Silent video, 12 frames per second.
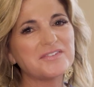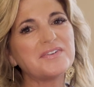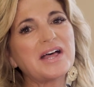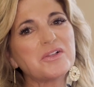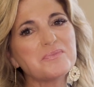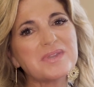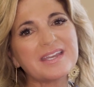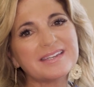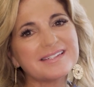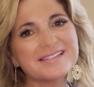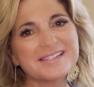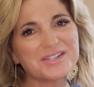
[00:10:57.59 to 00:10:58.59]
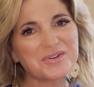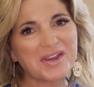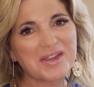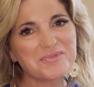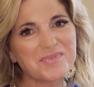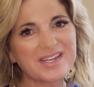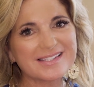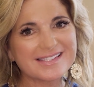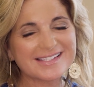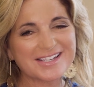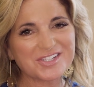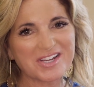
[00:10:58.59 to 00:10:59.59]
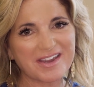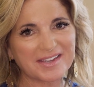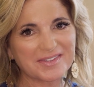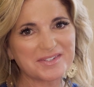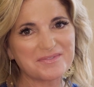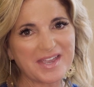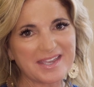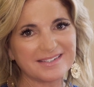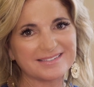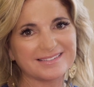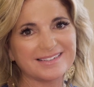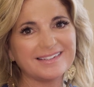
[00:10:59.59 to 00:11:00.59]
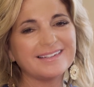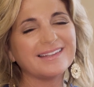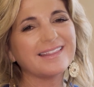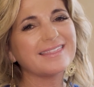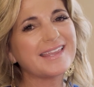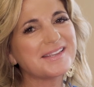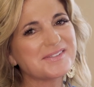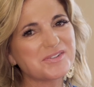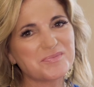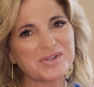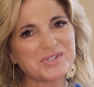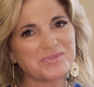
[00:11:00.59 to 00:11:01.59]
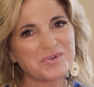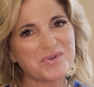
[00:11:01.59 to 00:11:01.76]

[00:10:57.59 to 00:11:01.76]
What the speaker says: Follow me on Instagram at Stacia Island Vet. Thanks so much for